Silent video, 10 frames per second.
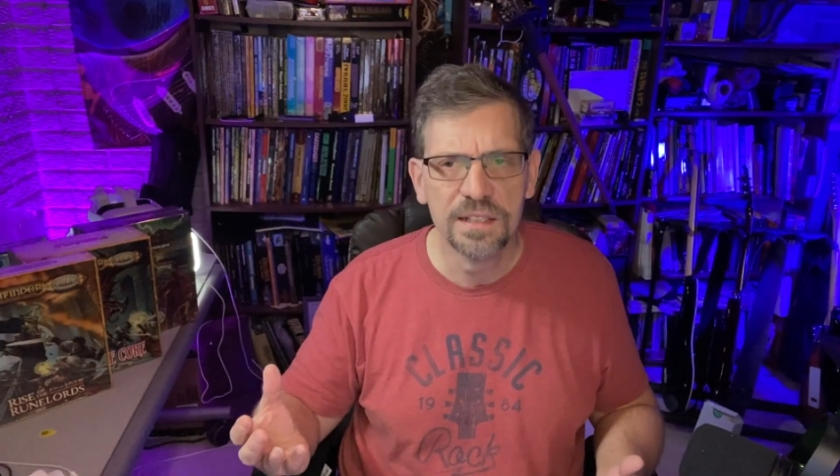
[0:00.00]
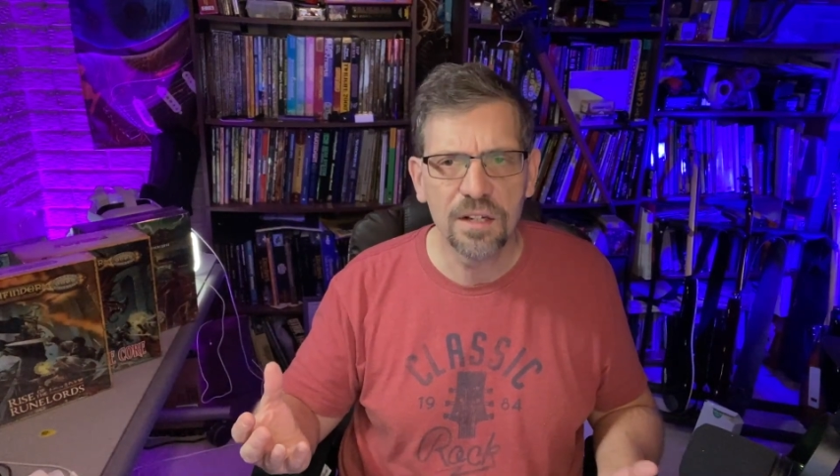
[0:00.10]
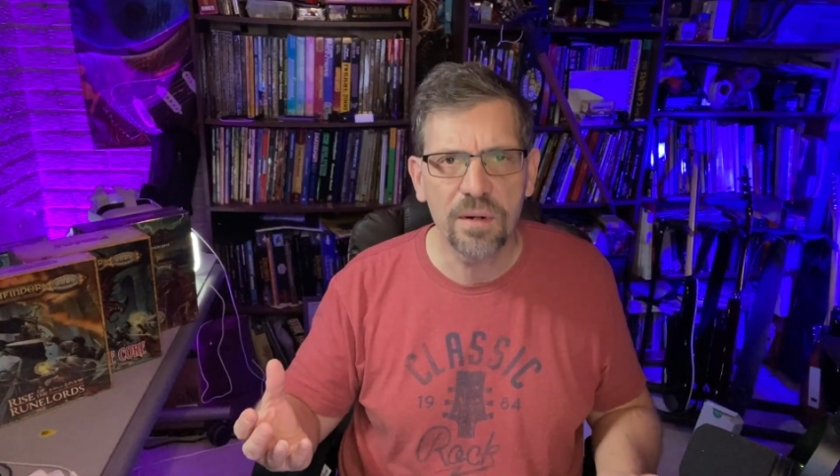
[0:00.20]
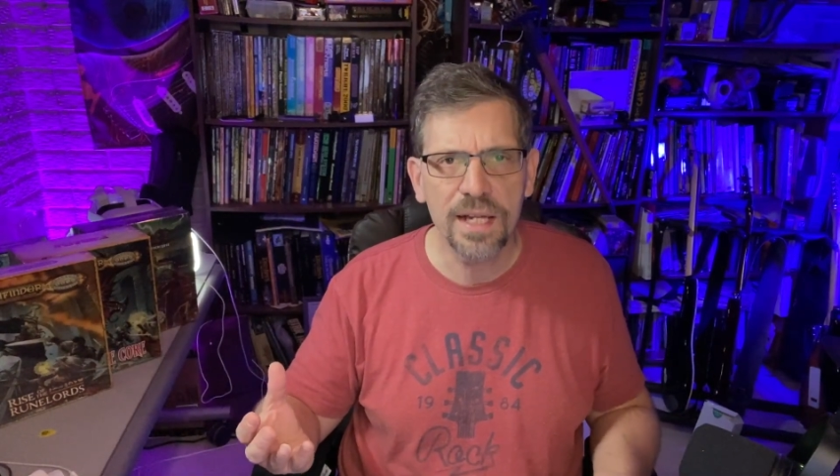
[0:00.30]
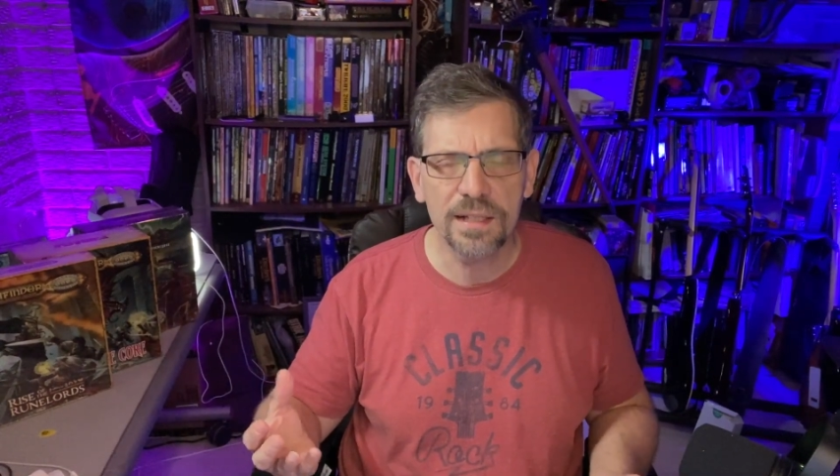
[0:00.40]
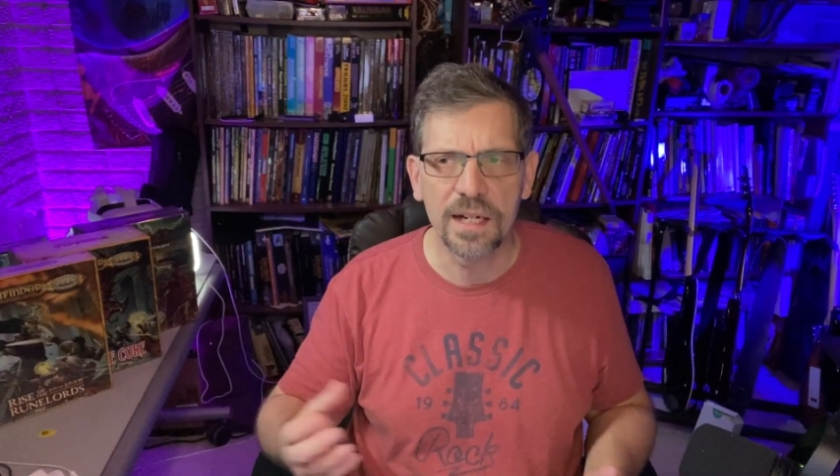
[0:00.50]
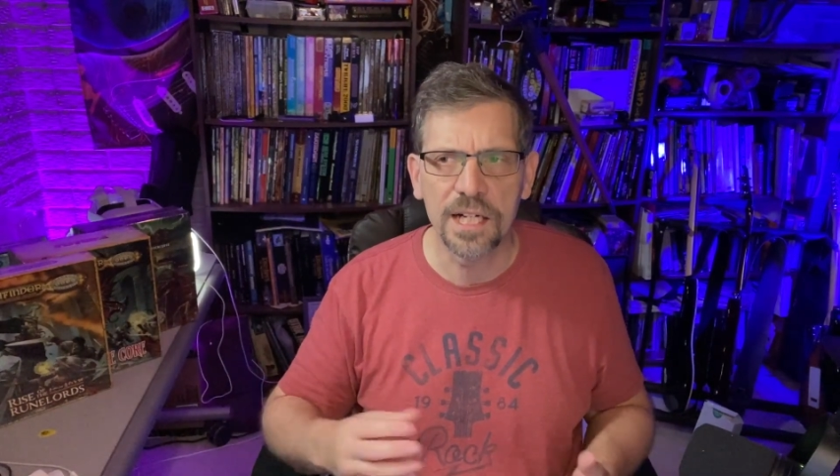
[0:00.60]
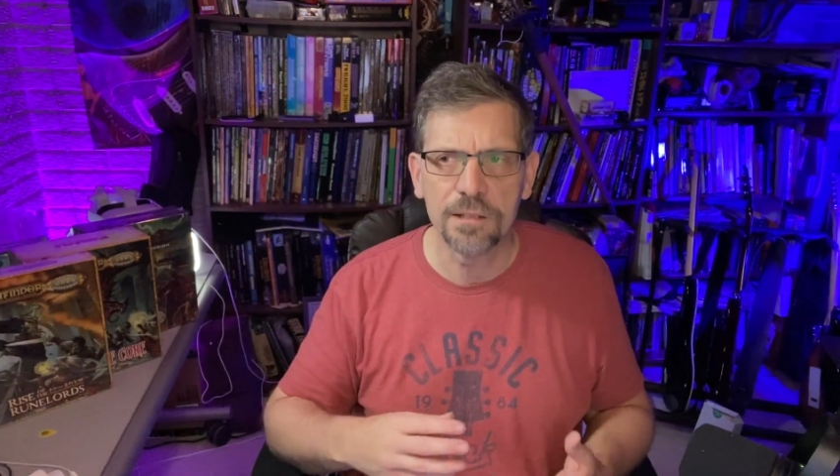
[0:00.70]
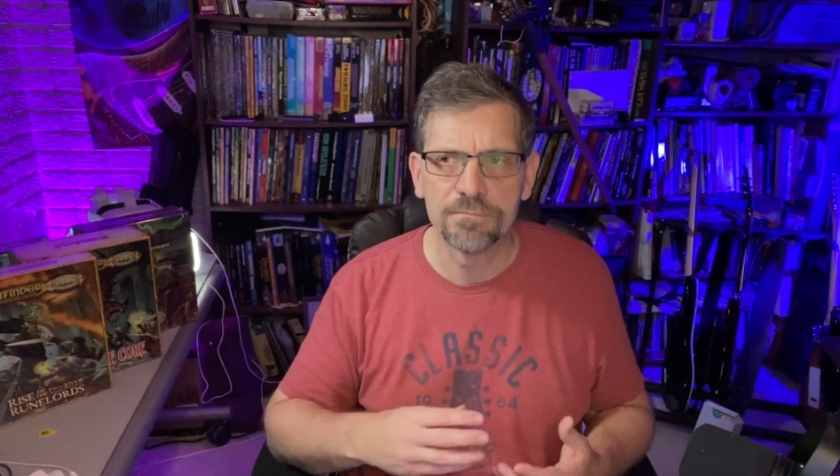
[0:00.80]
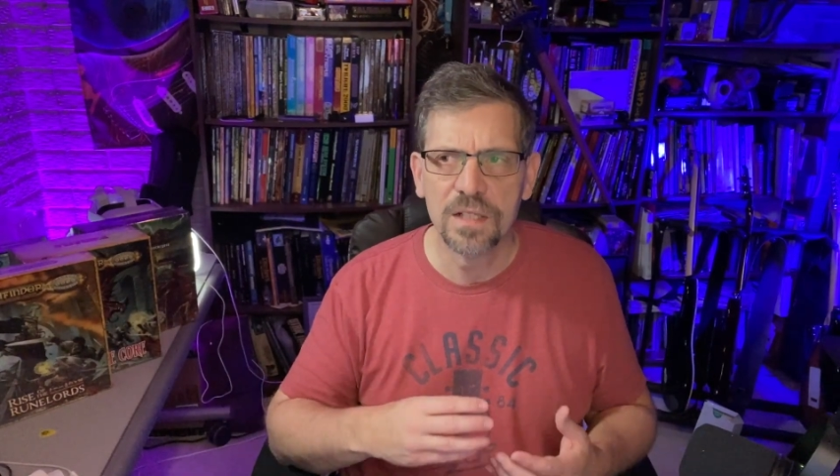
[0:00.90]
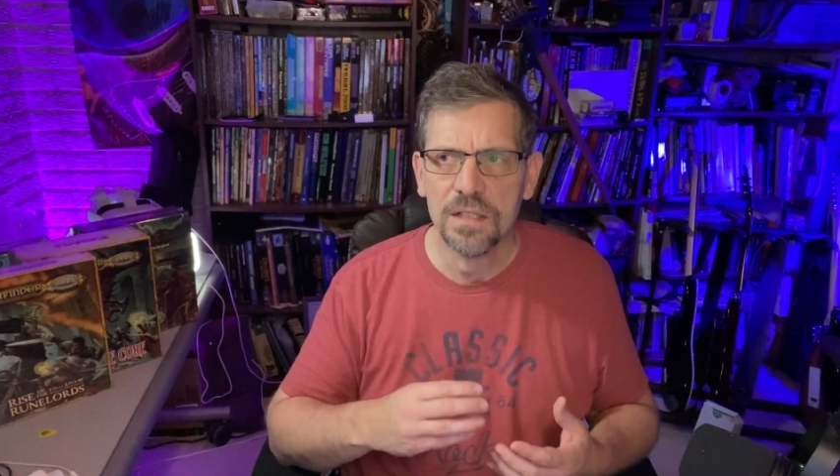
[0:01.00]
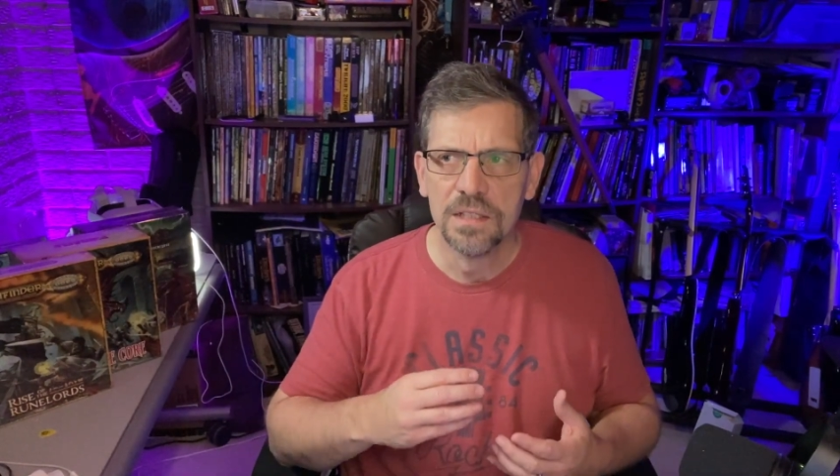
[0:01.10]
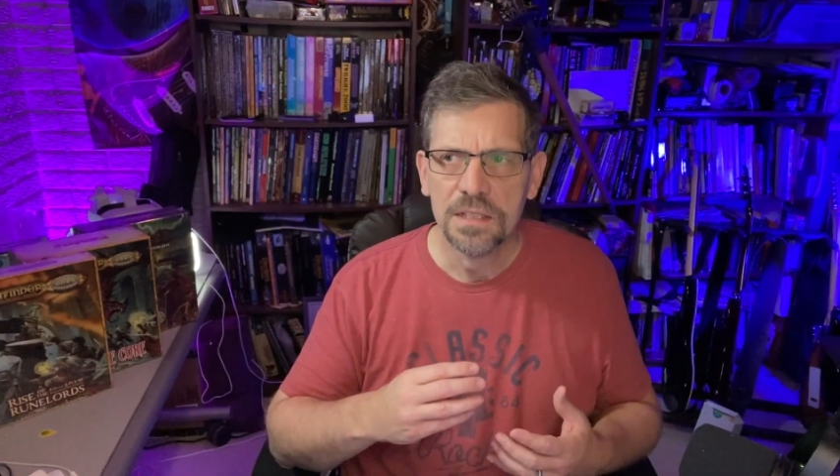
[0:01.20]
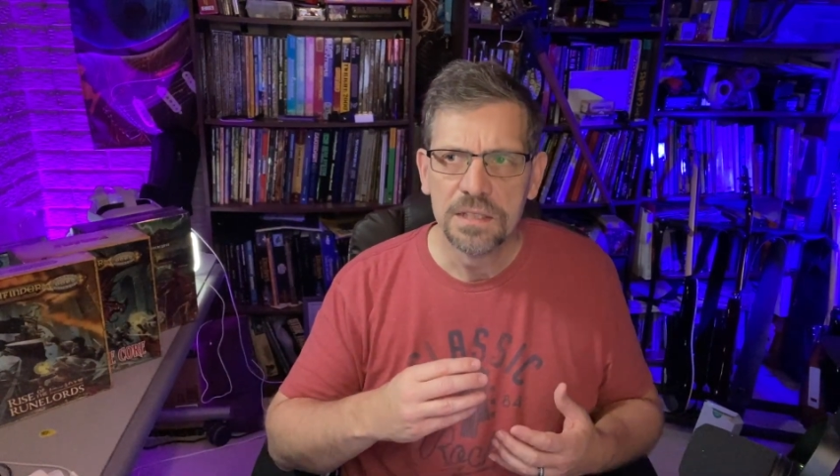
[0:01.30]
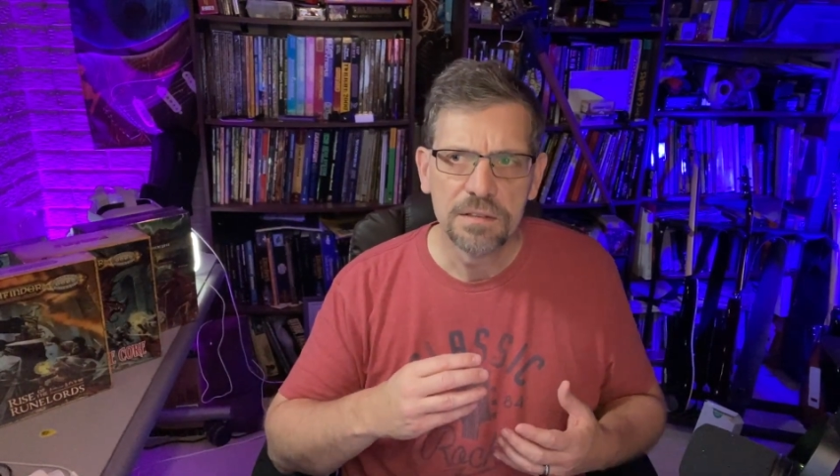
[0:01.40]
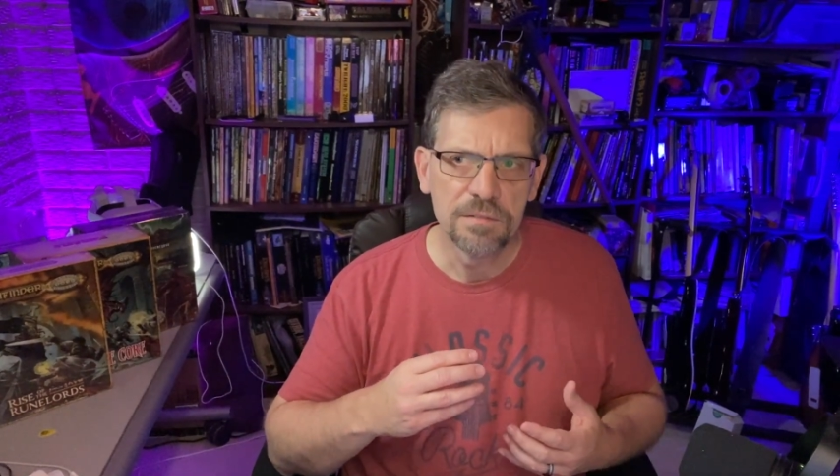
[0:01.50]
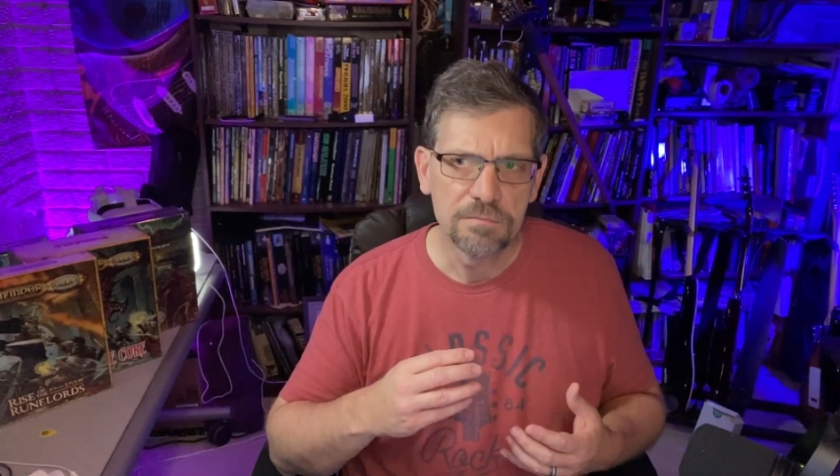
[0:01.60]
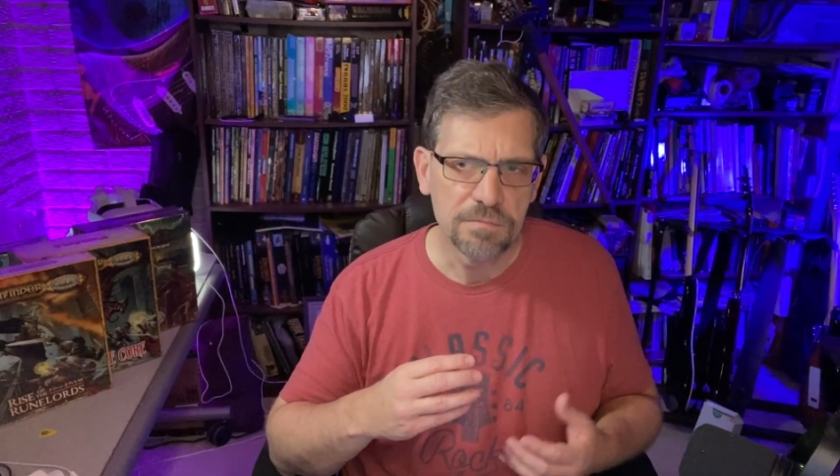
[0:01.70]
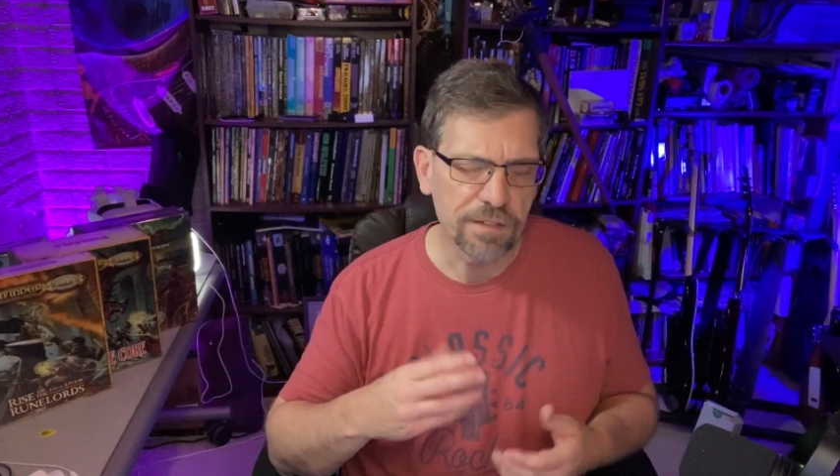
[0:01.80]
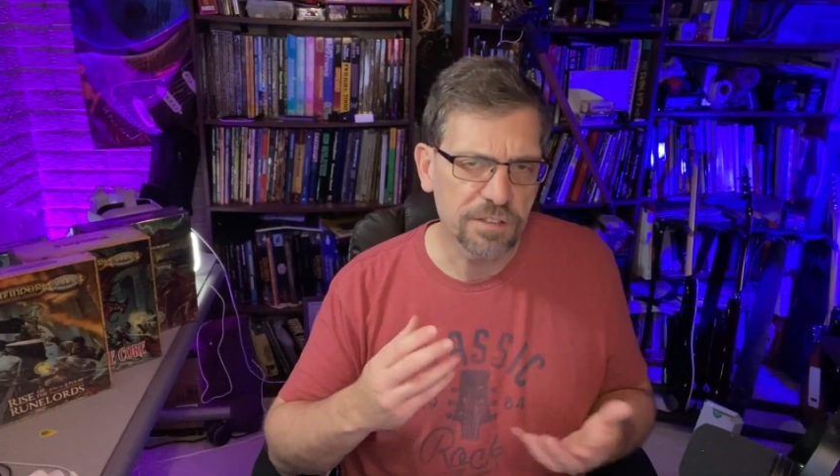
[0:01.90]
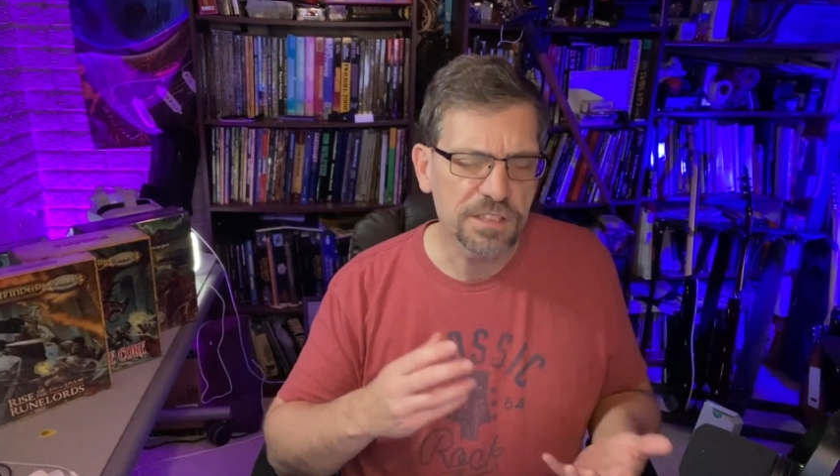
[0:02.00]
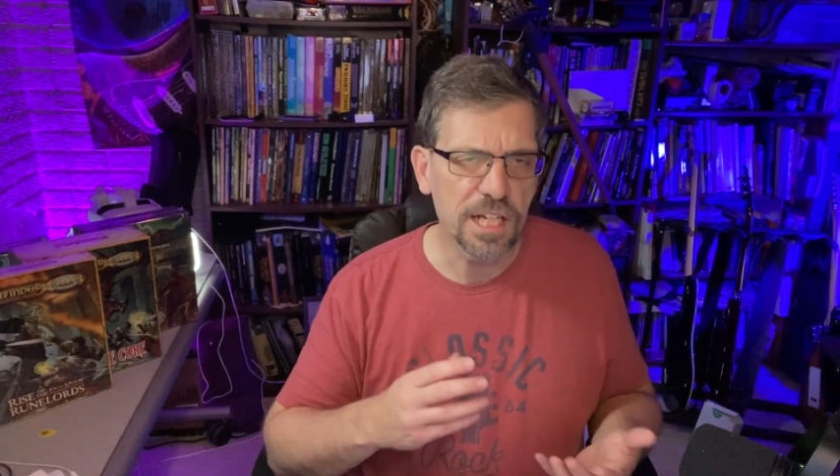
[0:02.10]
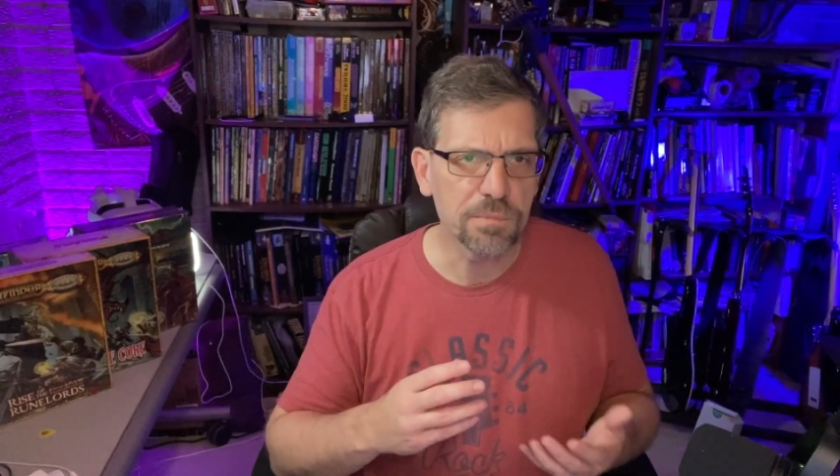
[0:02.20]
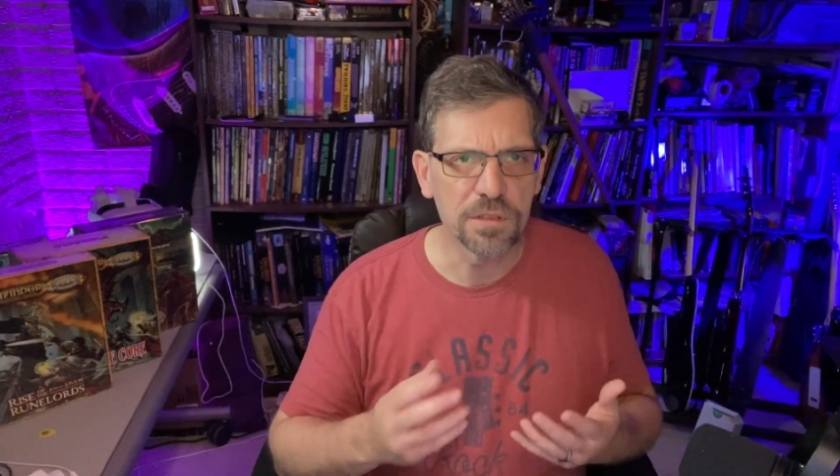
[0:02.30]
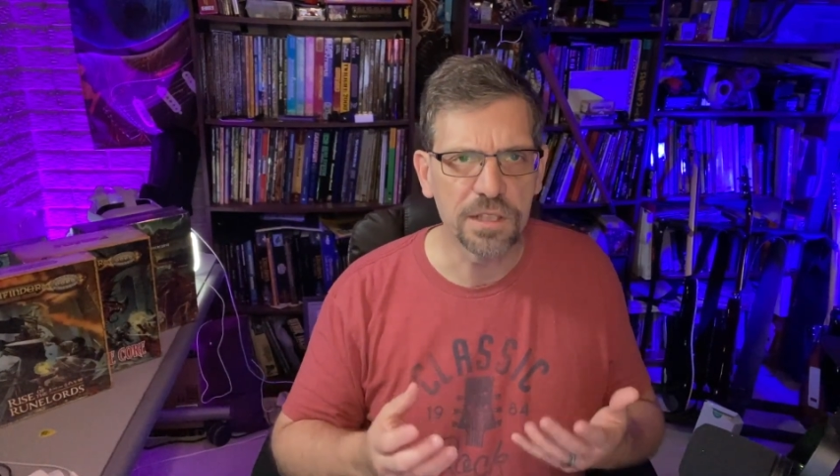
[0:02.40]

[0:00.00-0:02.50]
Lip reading: Like, for example,